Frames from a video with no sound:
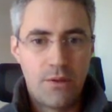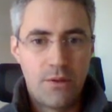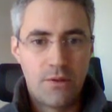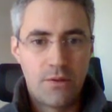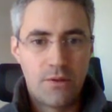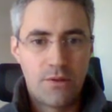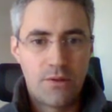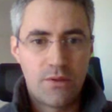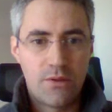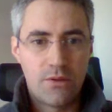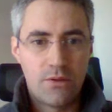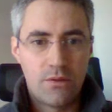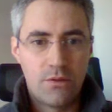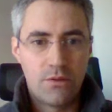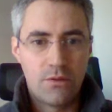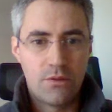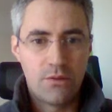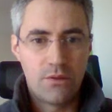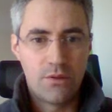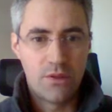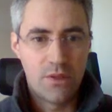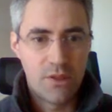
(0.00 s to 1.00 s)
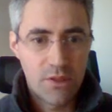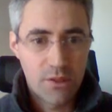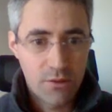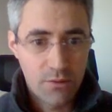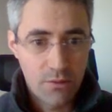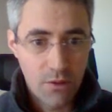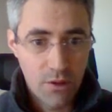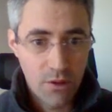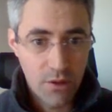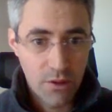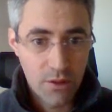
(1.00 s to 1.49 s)
So
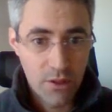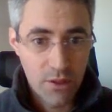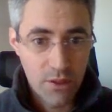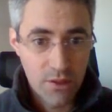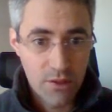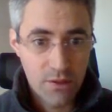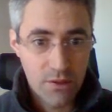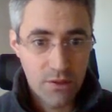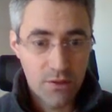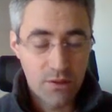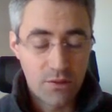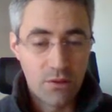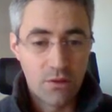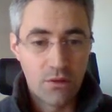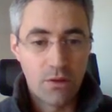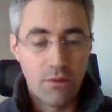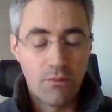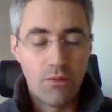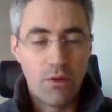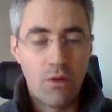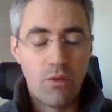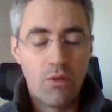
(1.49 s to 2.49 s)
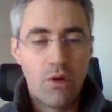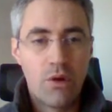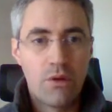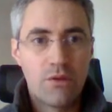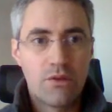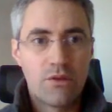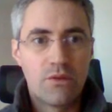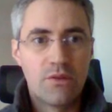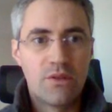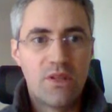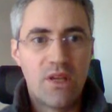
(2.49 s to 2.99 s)
this one is the number
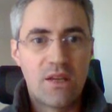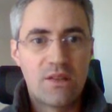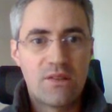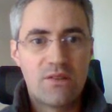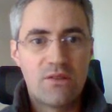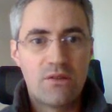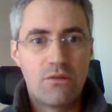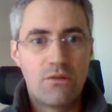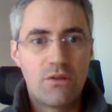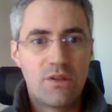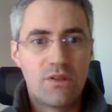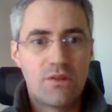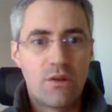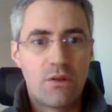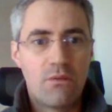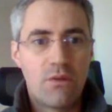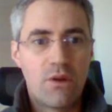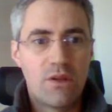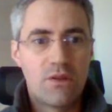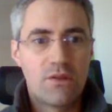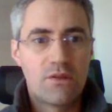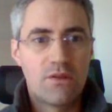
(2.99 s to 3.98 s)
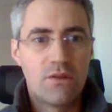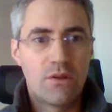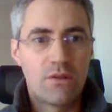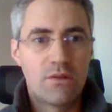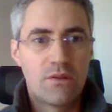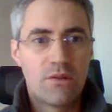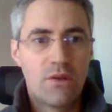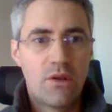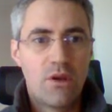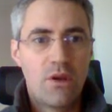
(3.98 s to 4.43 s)
1. So that's the reason why it's not.